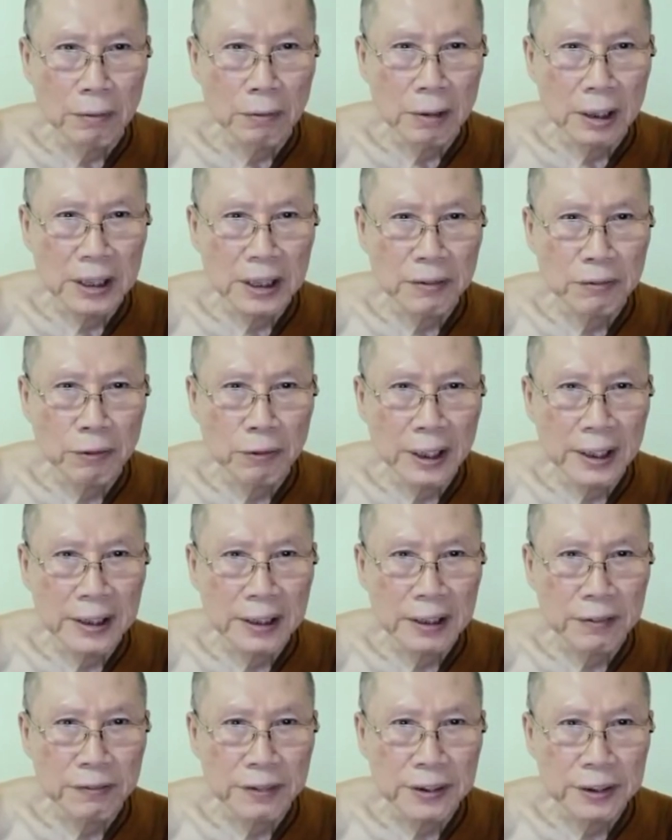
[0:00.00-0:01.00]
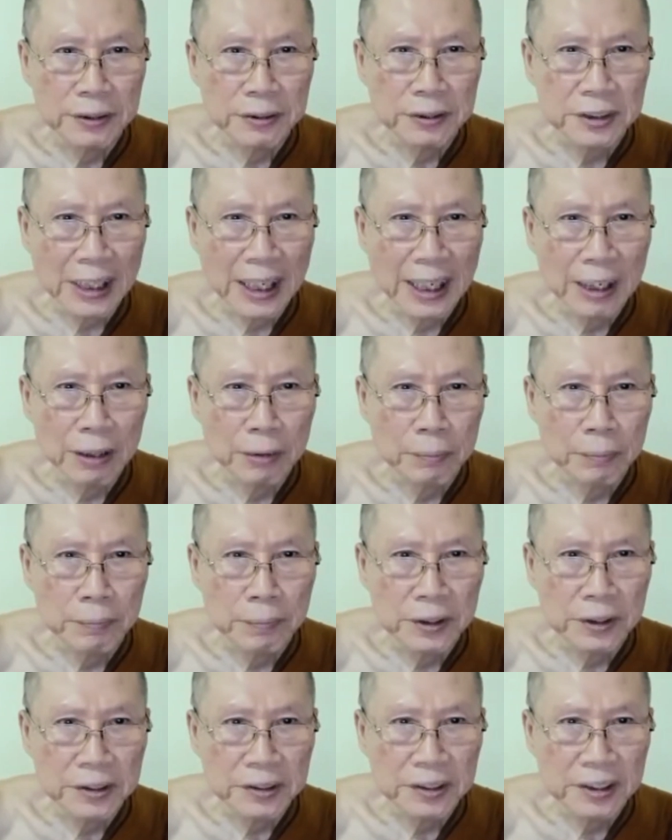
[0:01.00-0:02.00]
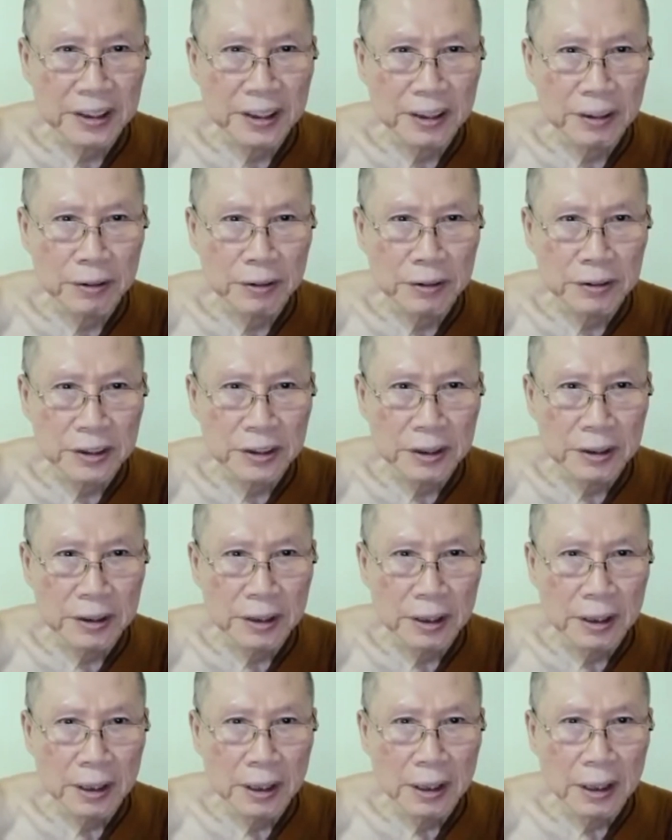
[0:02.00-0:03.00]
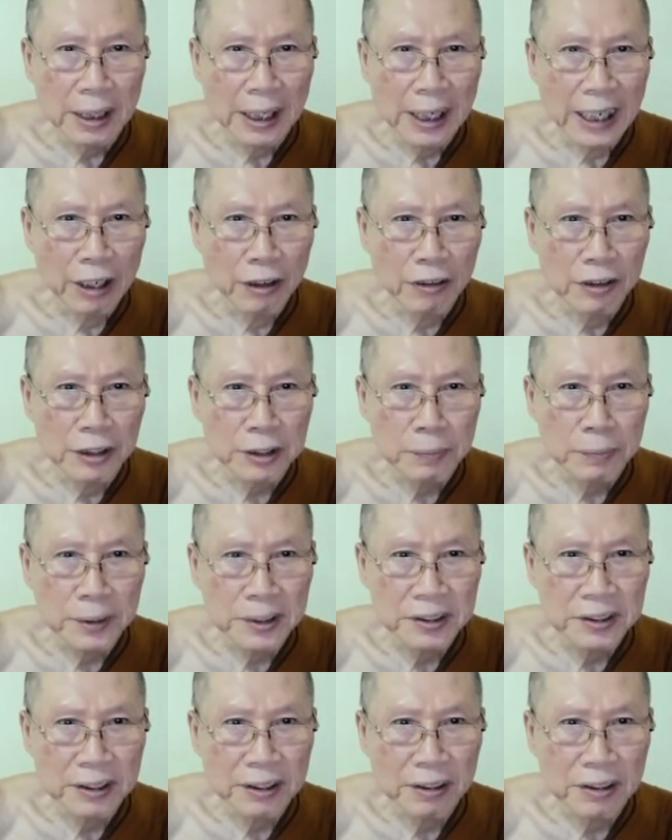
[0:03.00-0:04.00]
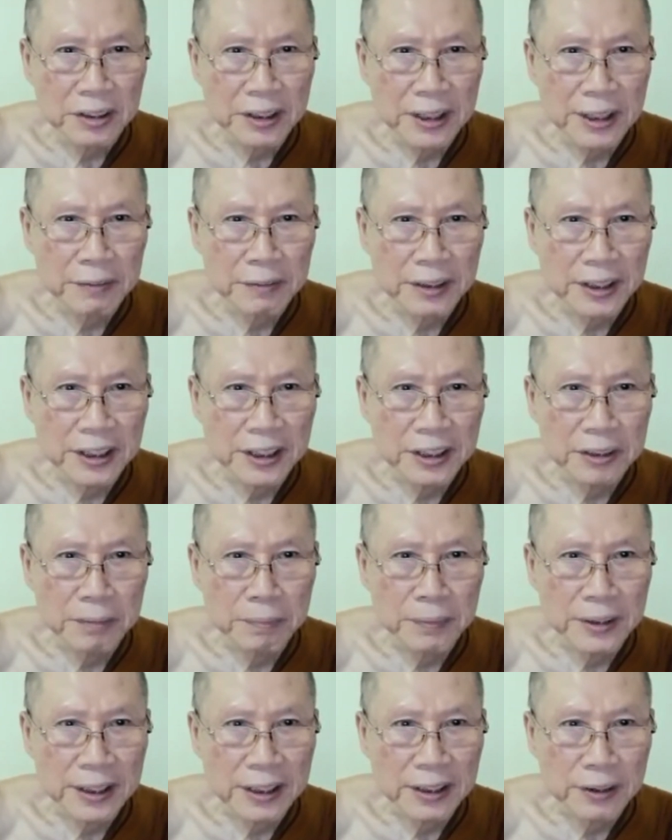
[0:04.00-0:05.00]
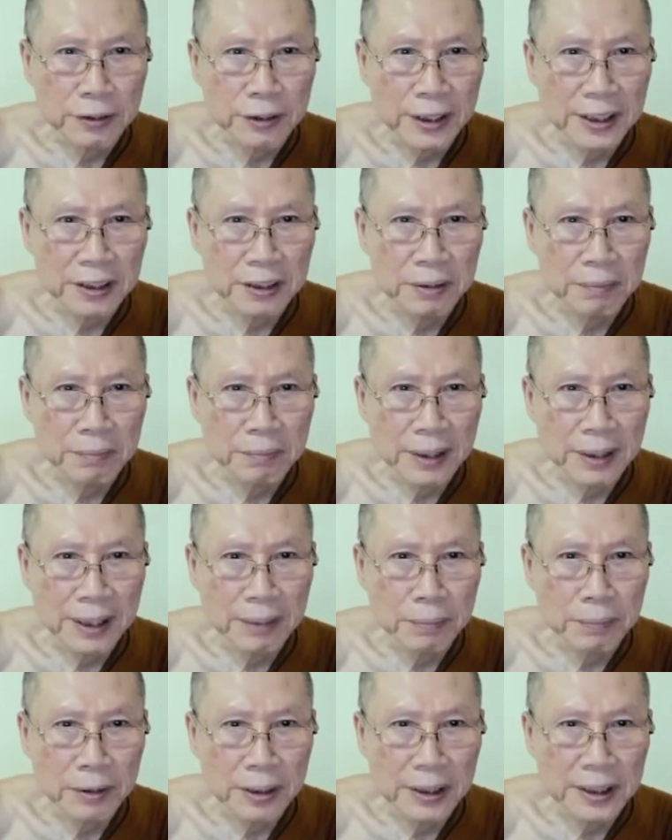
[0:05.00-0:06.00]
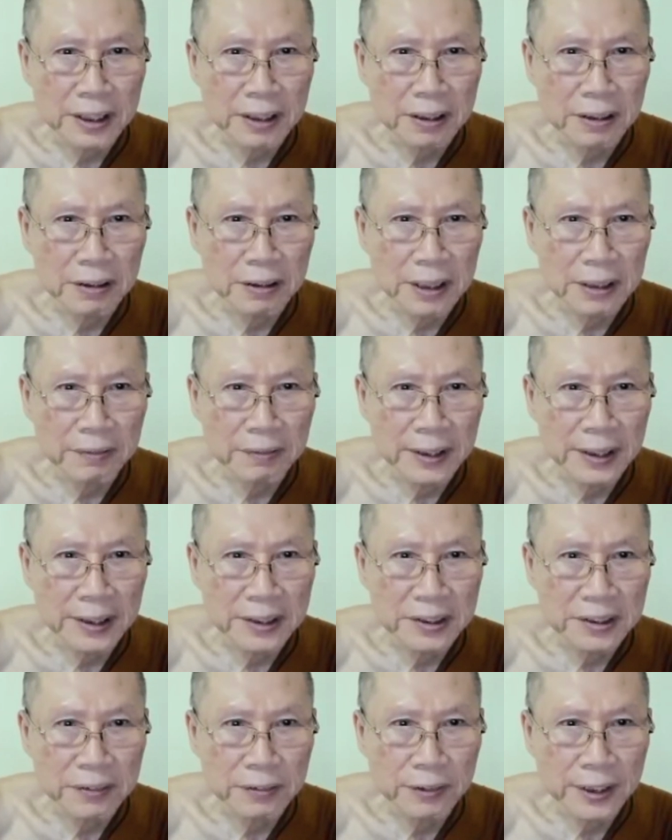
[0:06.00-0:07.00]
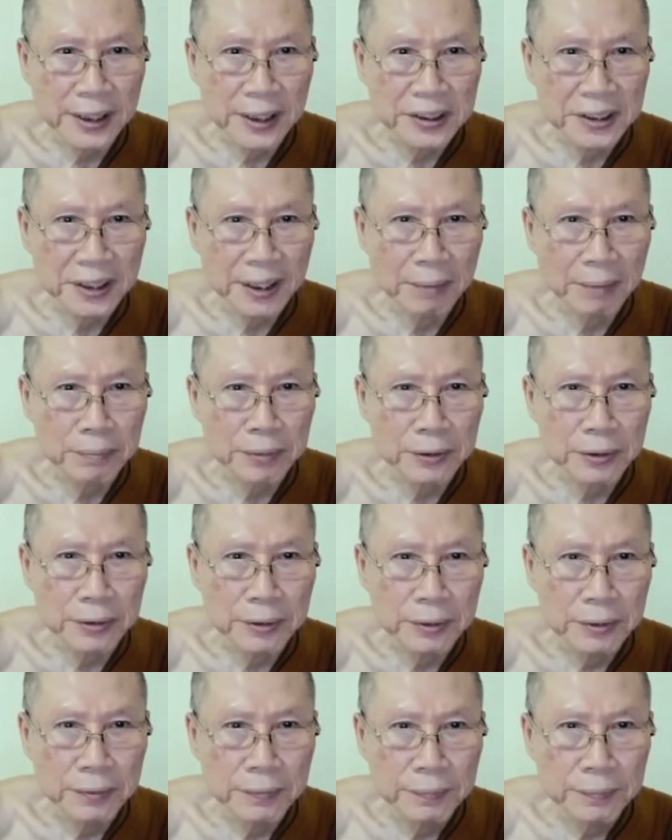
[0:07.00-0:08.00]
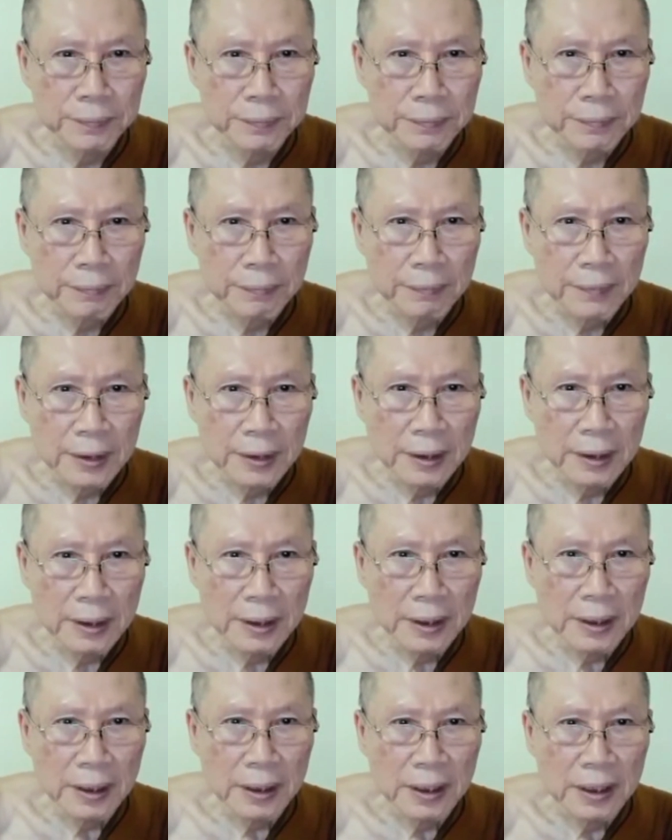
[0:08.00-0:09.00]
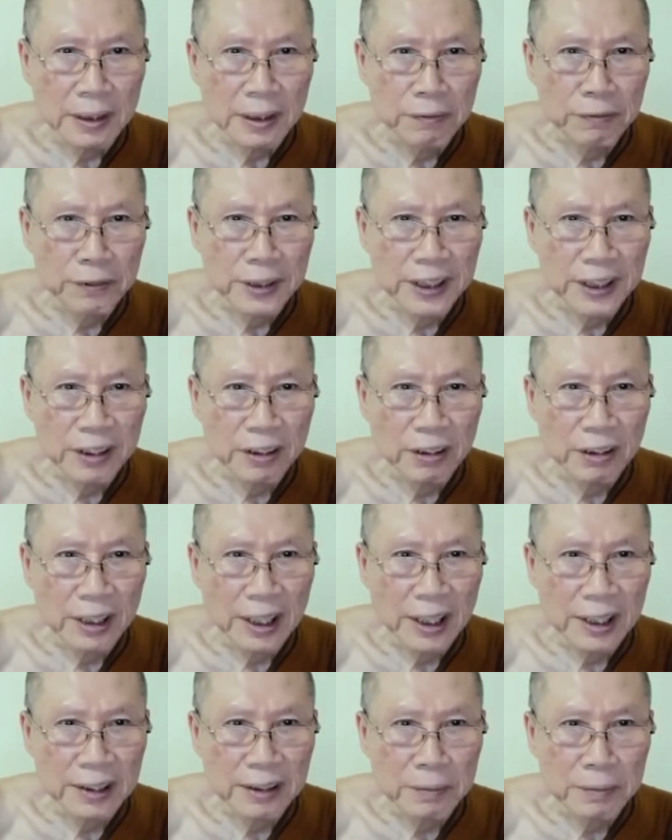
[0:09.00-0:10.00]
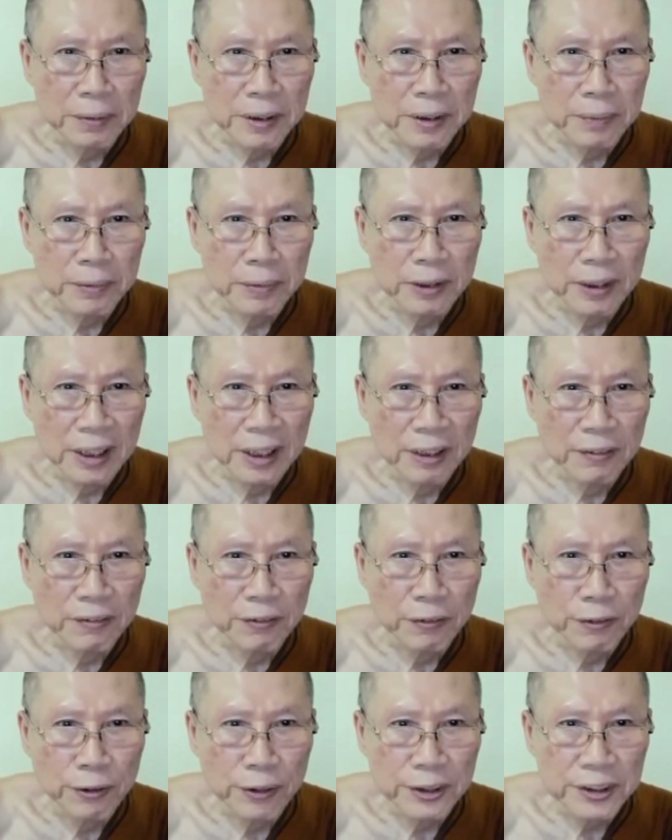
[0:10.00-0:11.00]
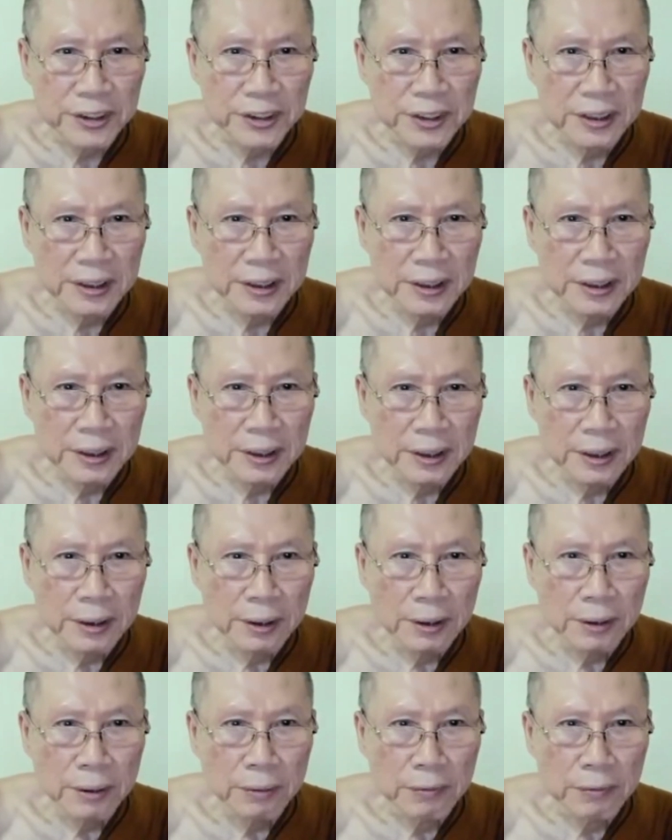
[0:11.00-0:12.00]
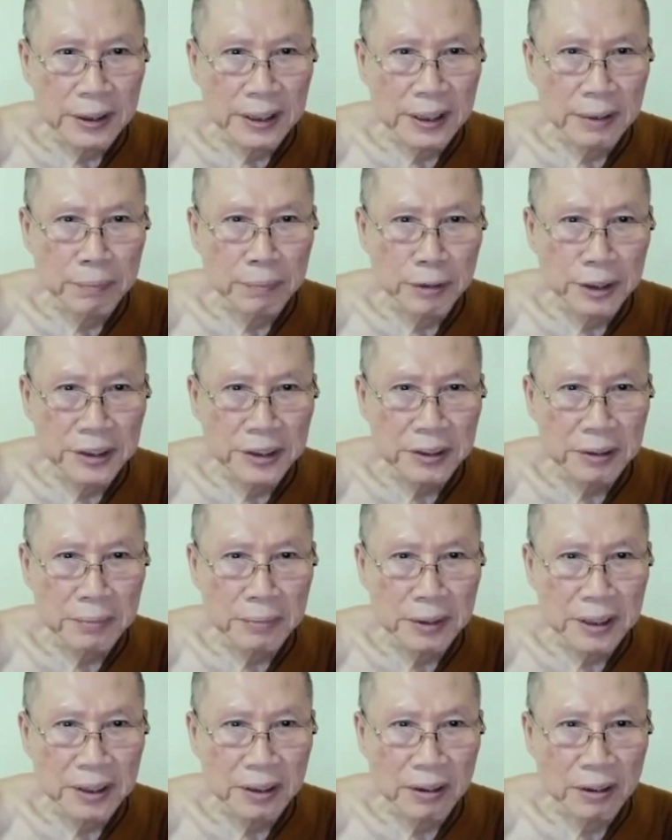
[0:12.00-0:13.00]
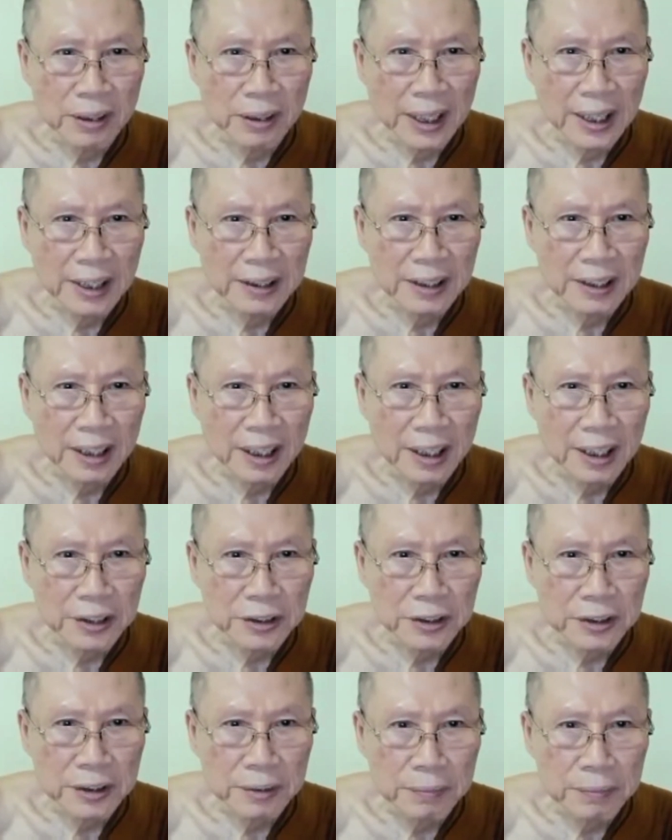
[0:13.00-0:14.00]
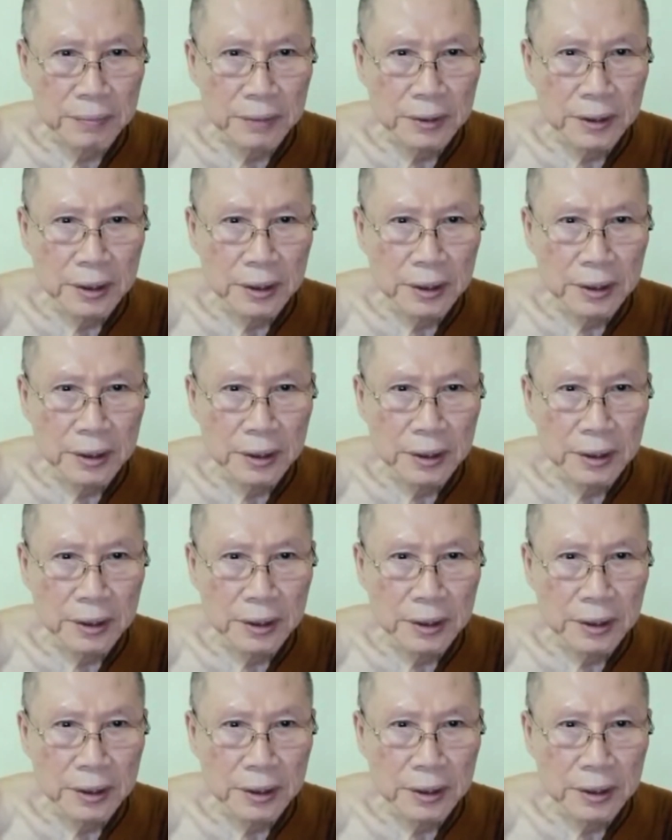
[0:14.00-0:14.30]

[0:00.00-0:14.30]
what if one feels our personal safety is being threatened by political events, for example? If we or other people are forced with imprisonment or other hardship,